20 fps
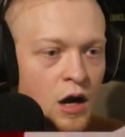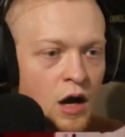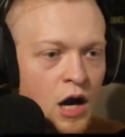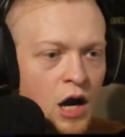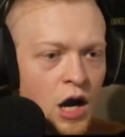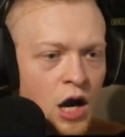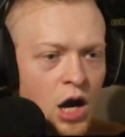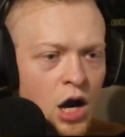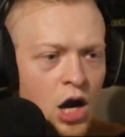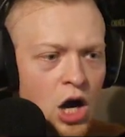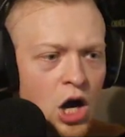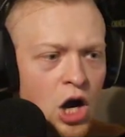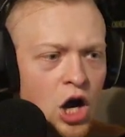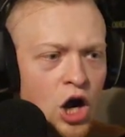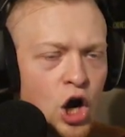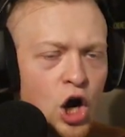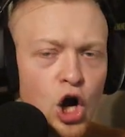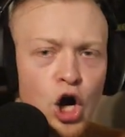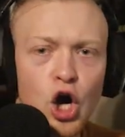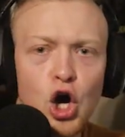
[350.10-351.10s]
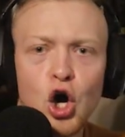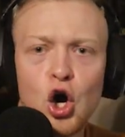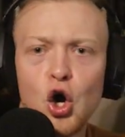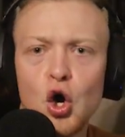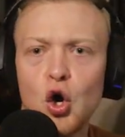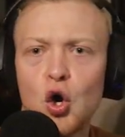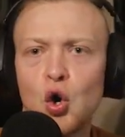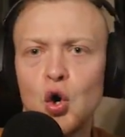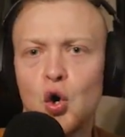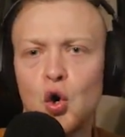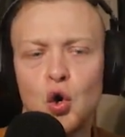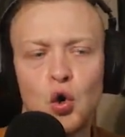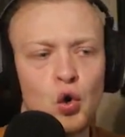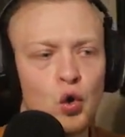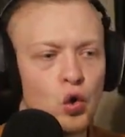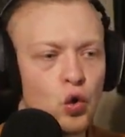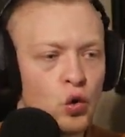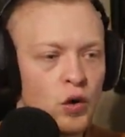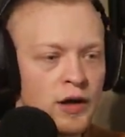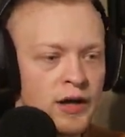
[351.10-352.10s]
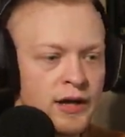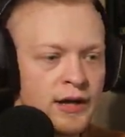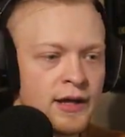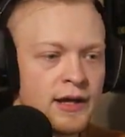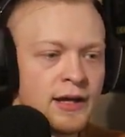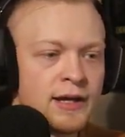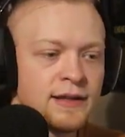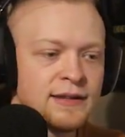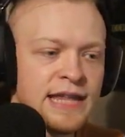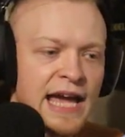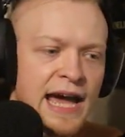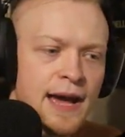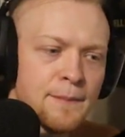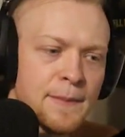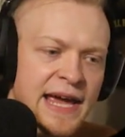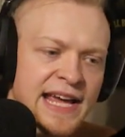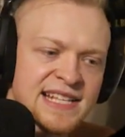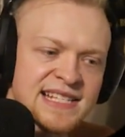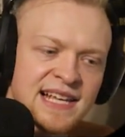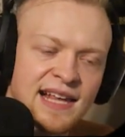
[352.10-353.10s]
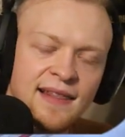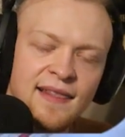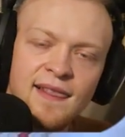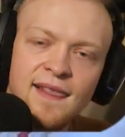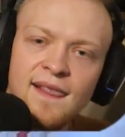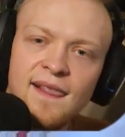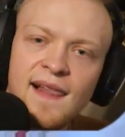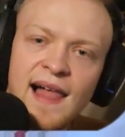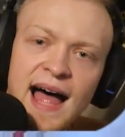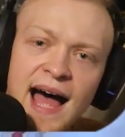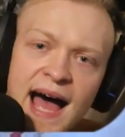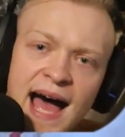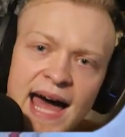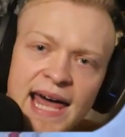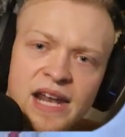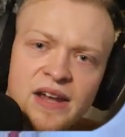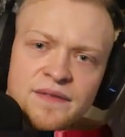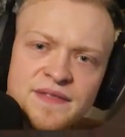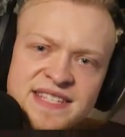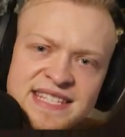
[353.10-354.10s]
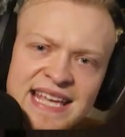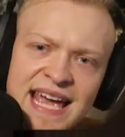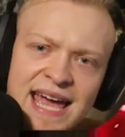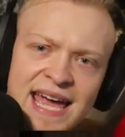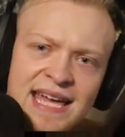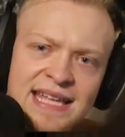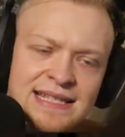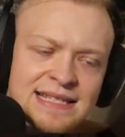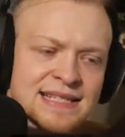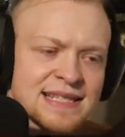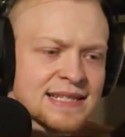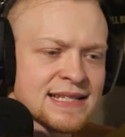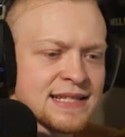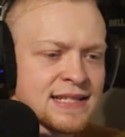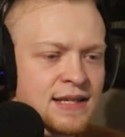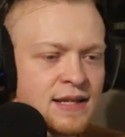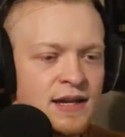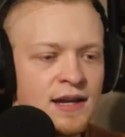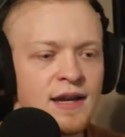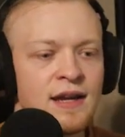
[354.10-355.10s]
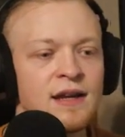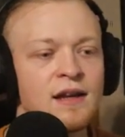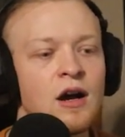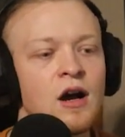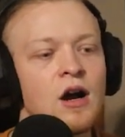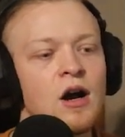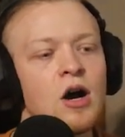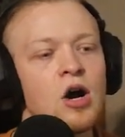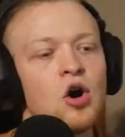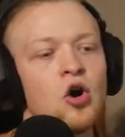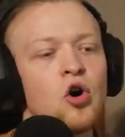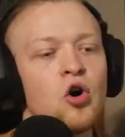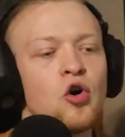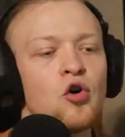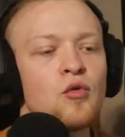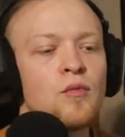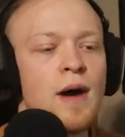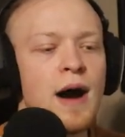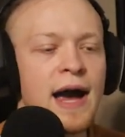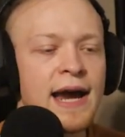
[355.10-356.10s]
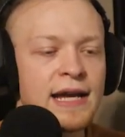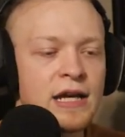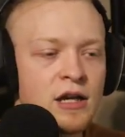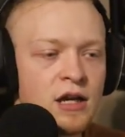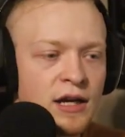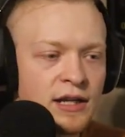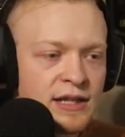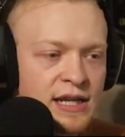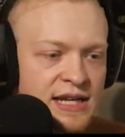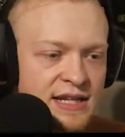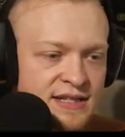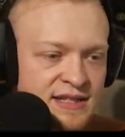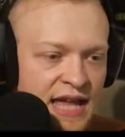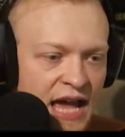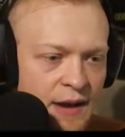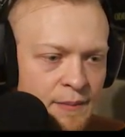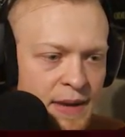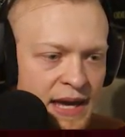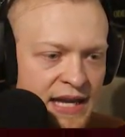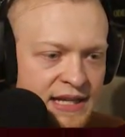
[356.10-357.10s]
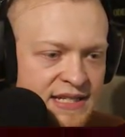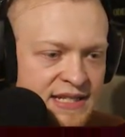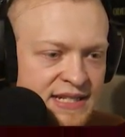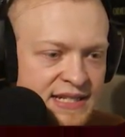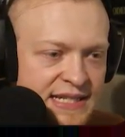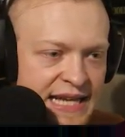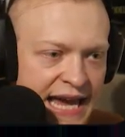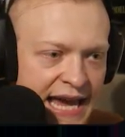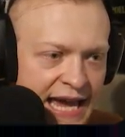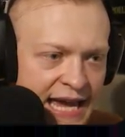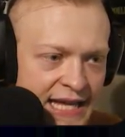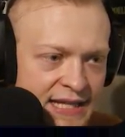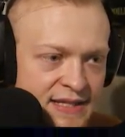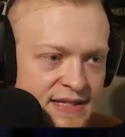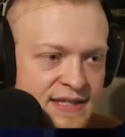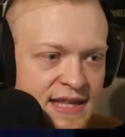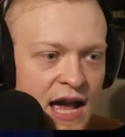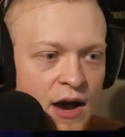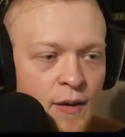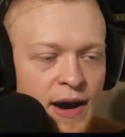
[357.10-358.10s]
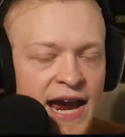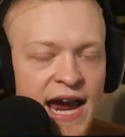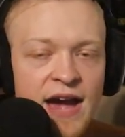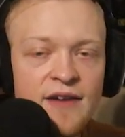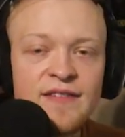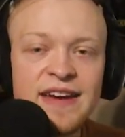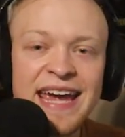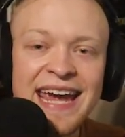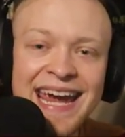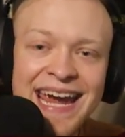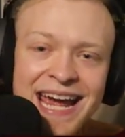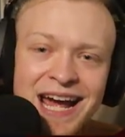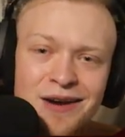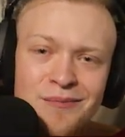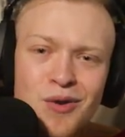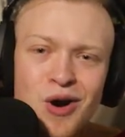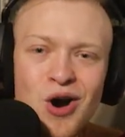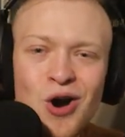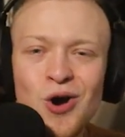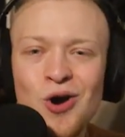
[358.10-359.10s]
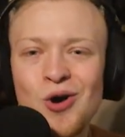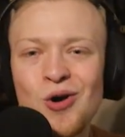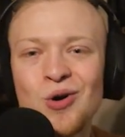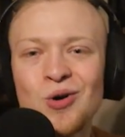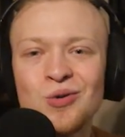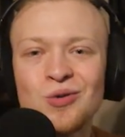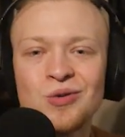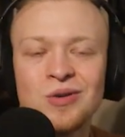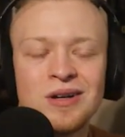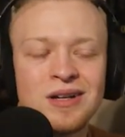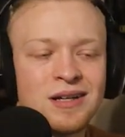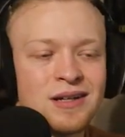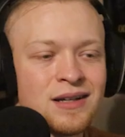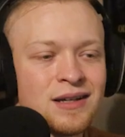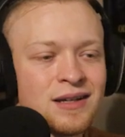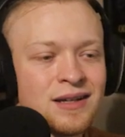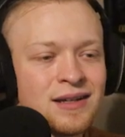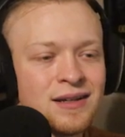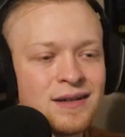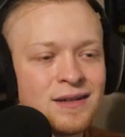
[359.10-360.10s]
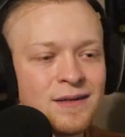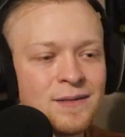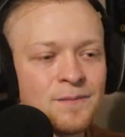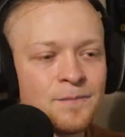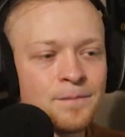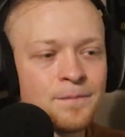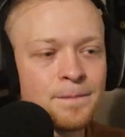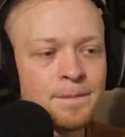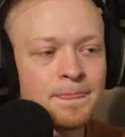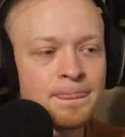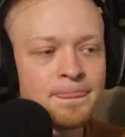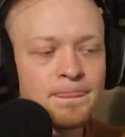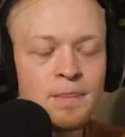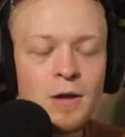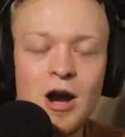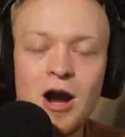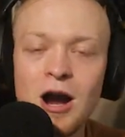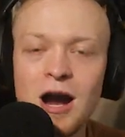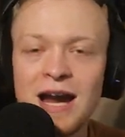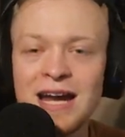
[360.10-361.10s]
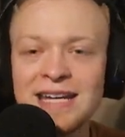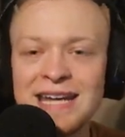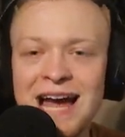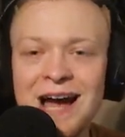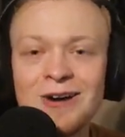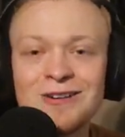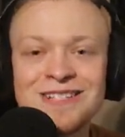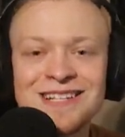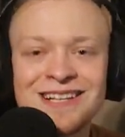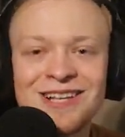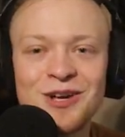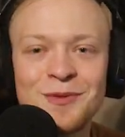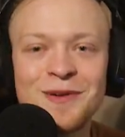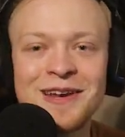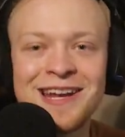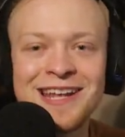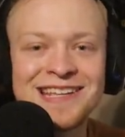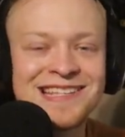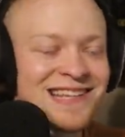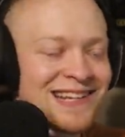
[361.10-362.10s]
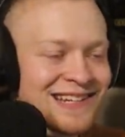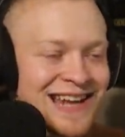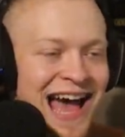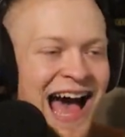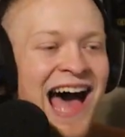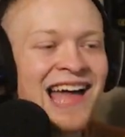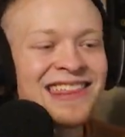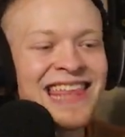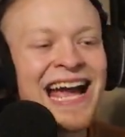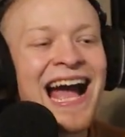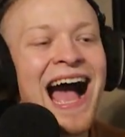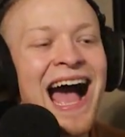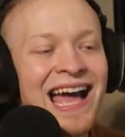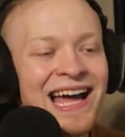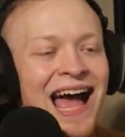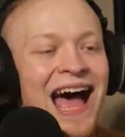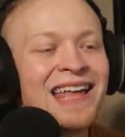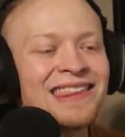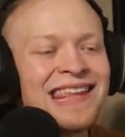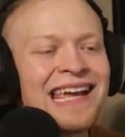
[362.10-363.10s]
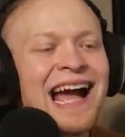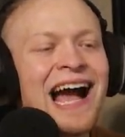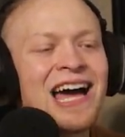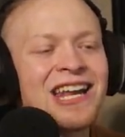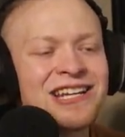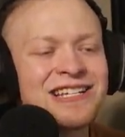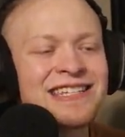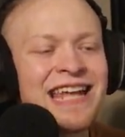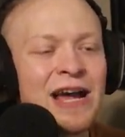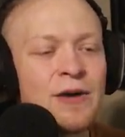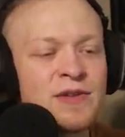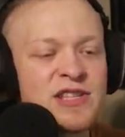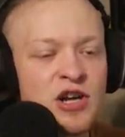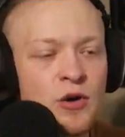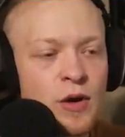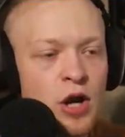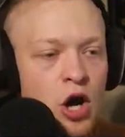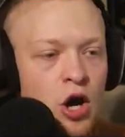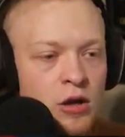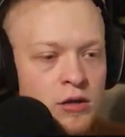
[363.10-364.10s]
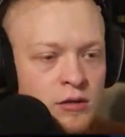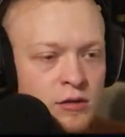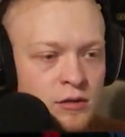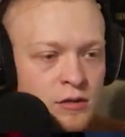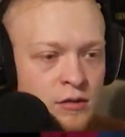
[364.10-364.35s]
Oh, that makes a lot of sense. Oh my goodness, that makes sense. Now I have ammo. All right, now it's a little bit easier. Now I think I, I think I understand what's going on.